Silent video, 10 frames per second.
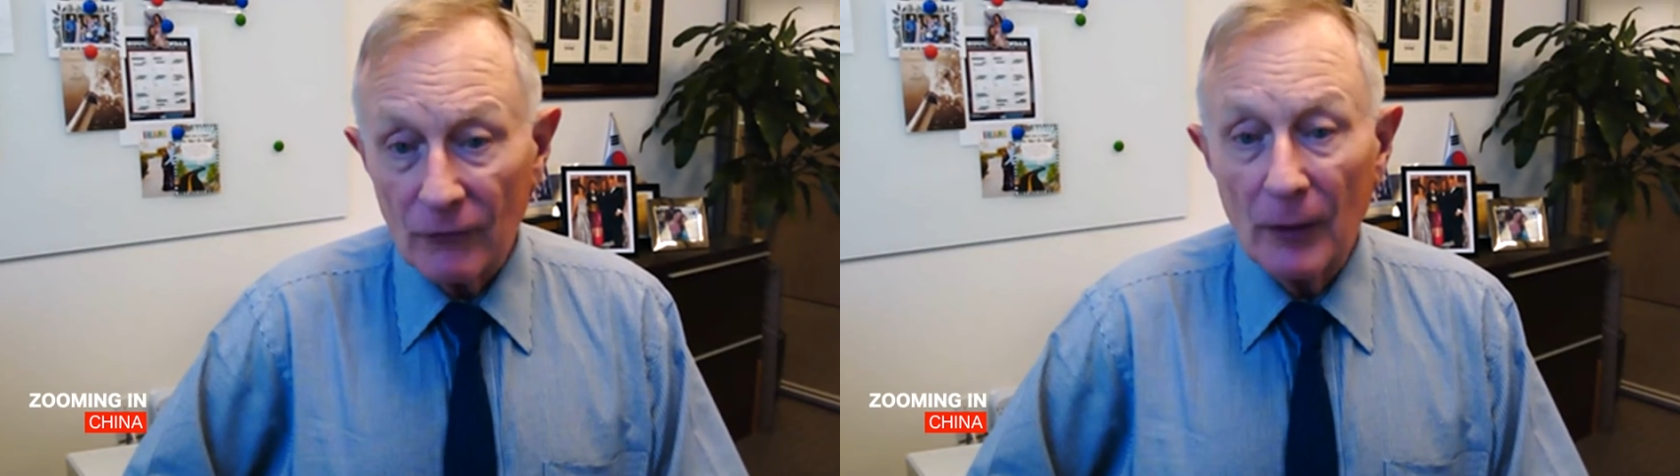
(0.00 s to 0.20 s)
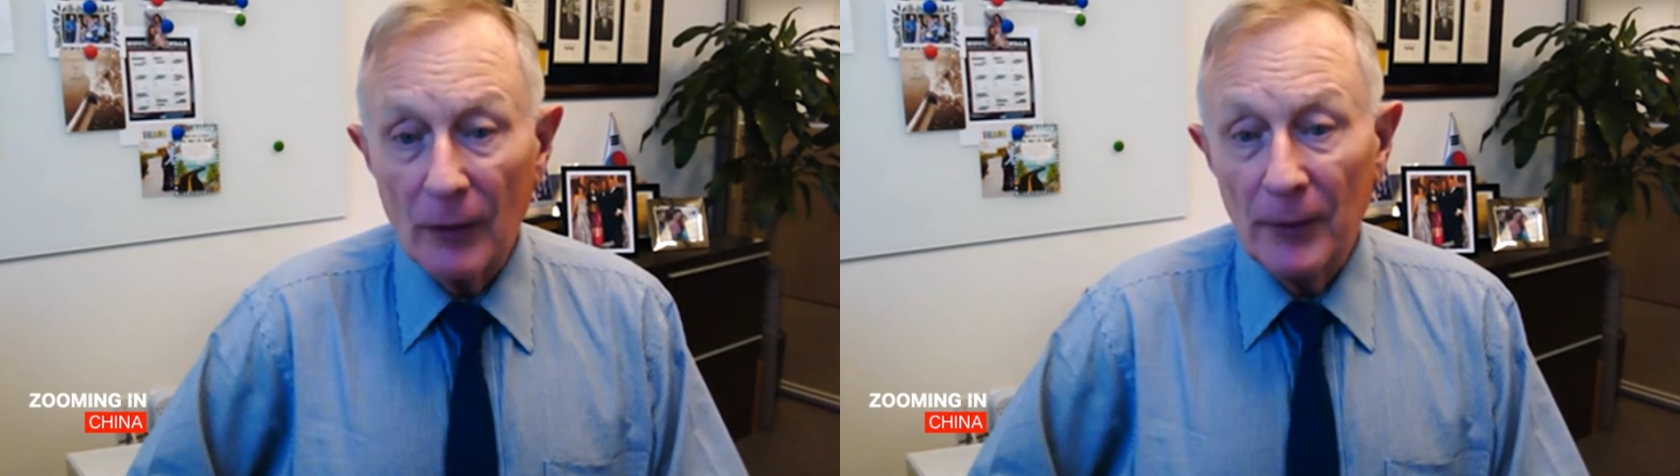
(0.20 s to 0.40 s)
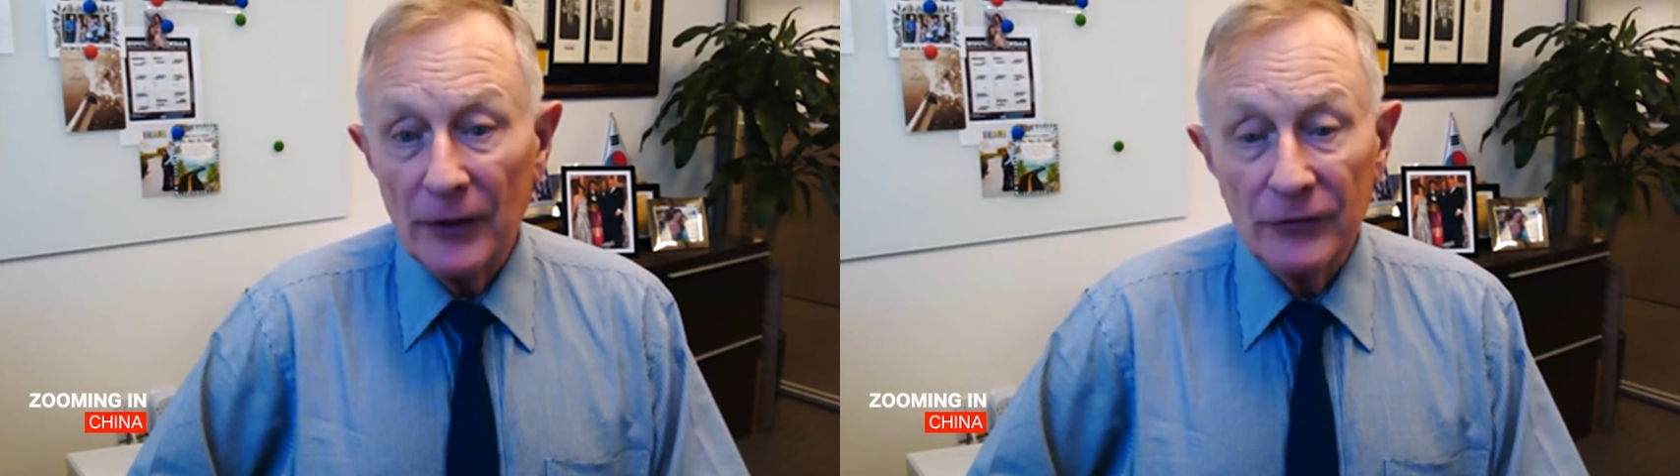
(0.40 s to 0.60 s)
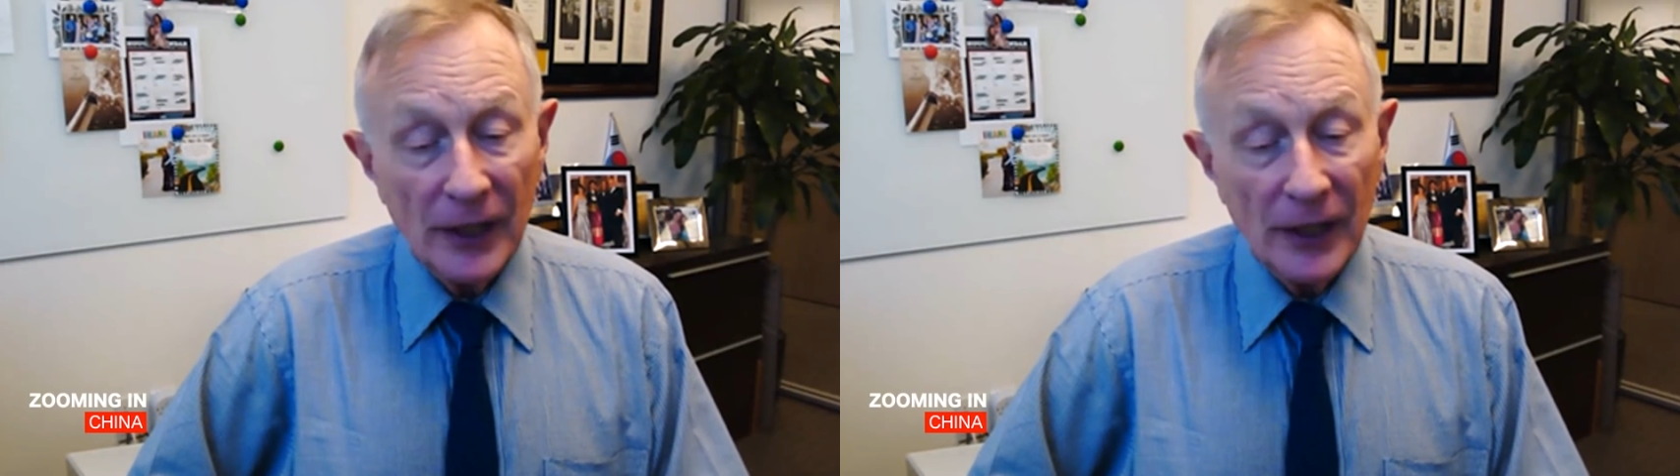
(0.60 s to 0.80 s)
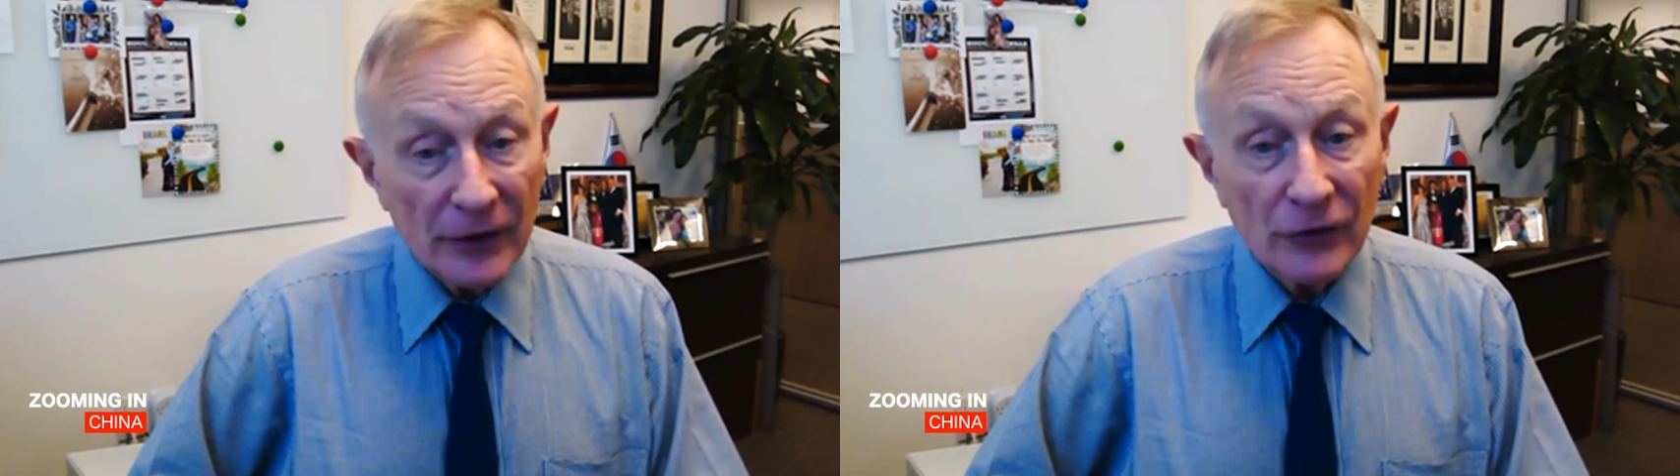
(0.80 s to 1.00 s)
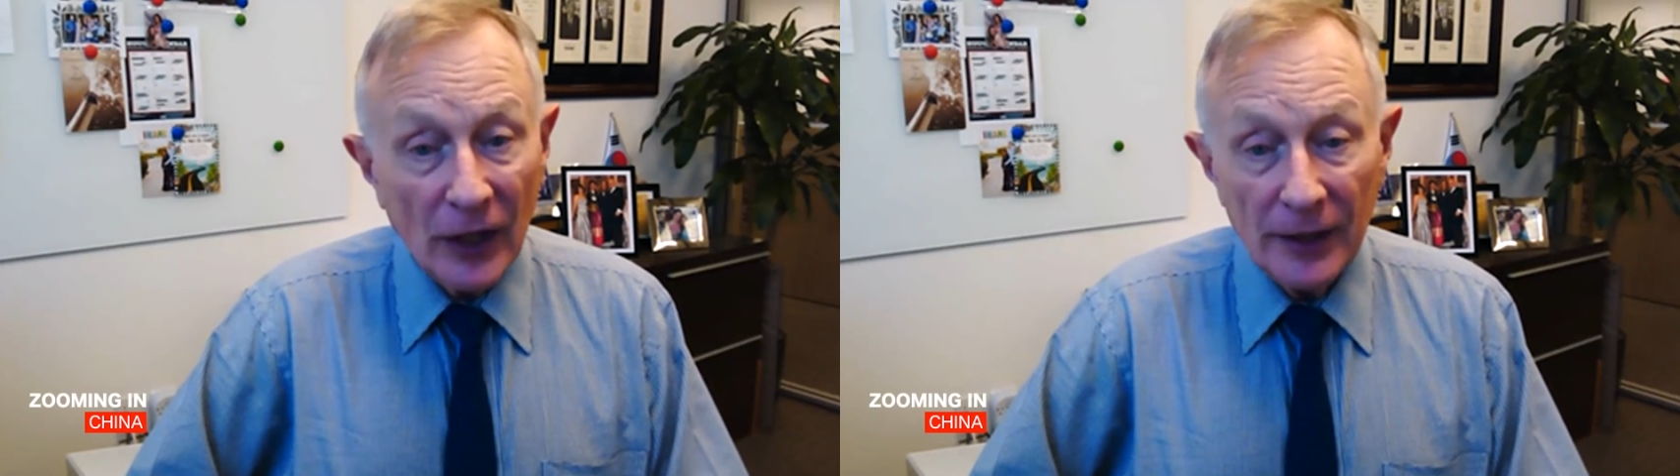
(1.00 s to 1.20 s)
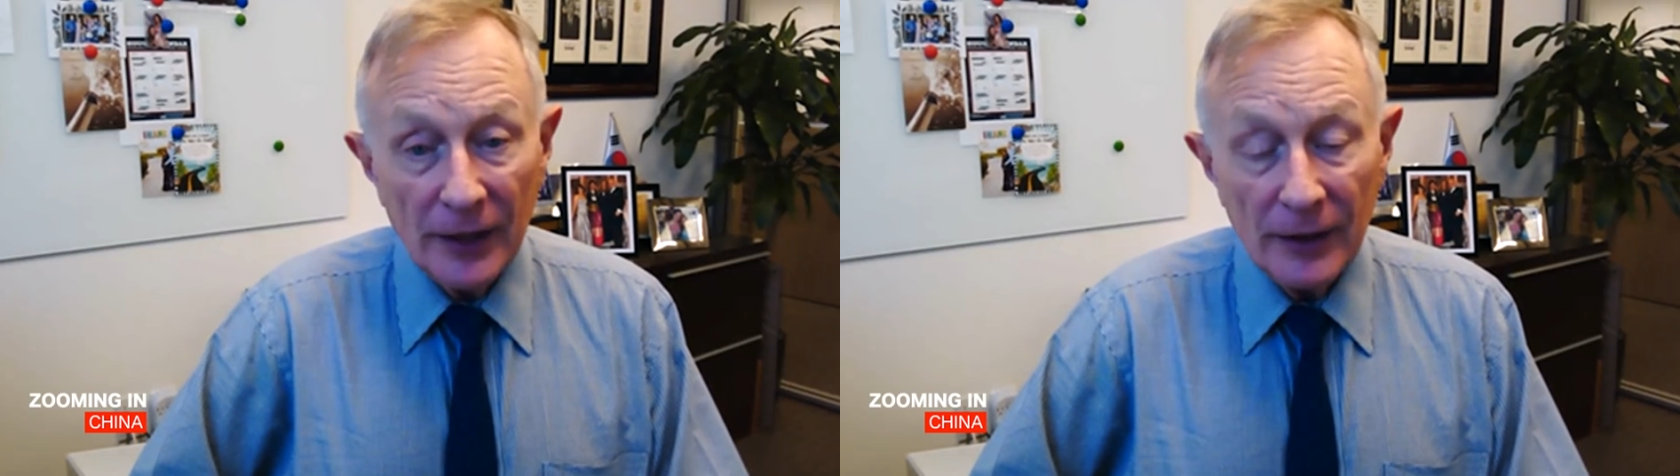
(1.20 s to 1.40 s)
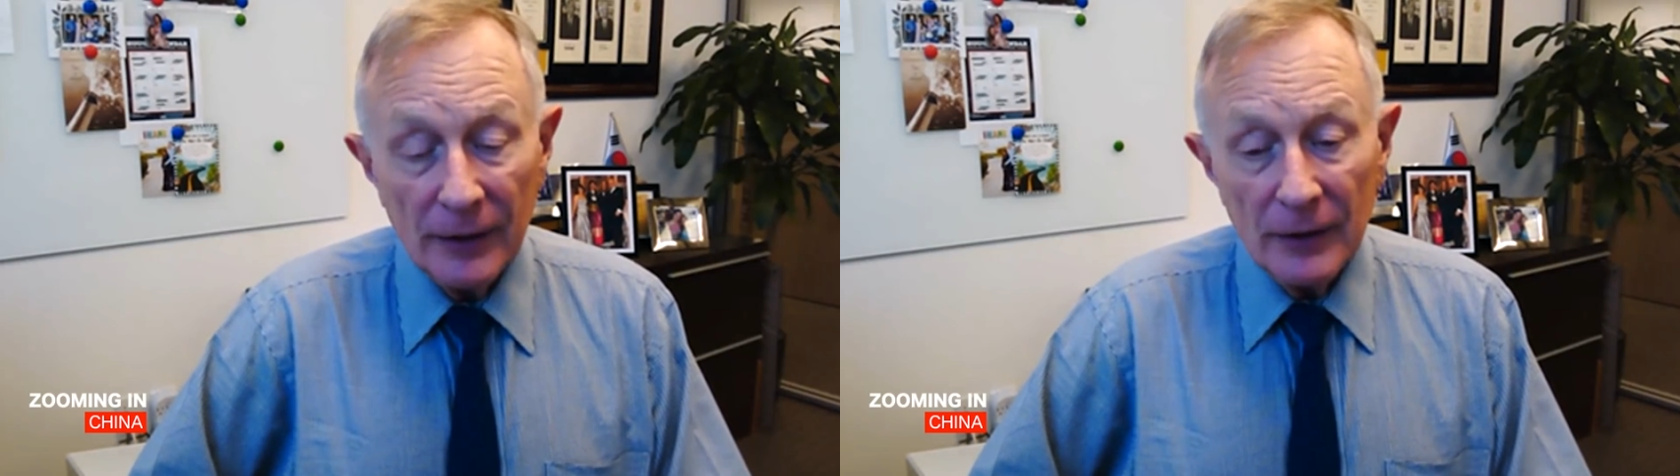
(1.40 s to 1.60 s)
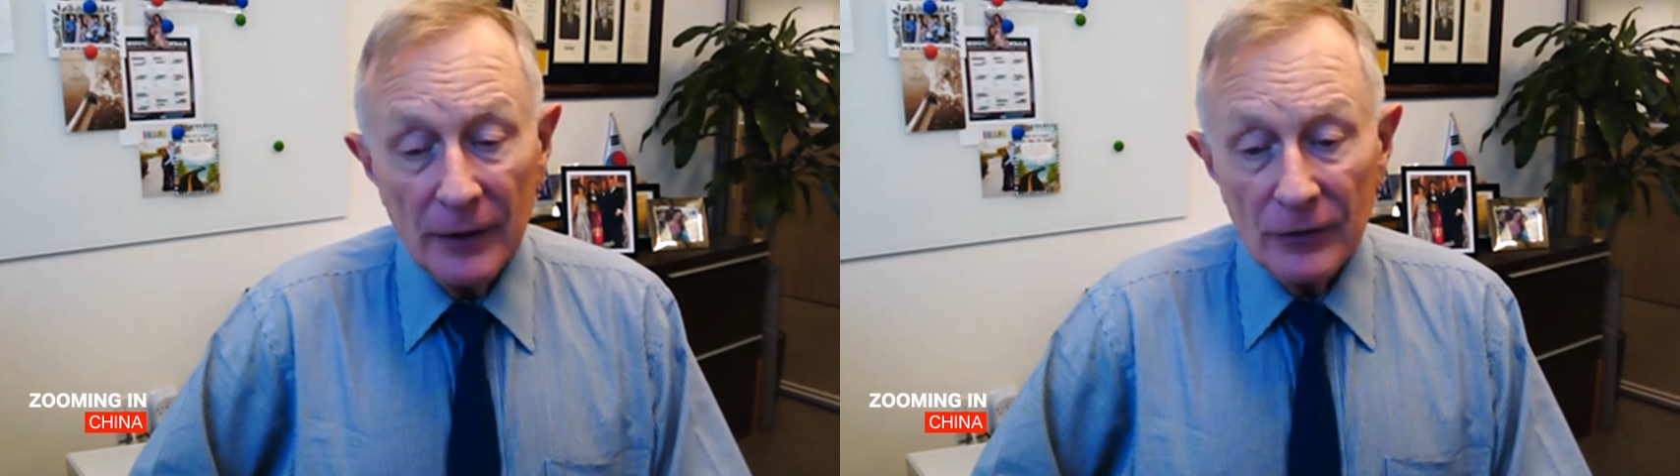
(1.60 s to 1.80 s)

of our base excited.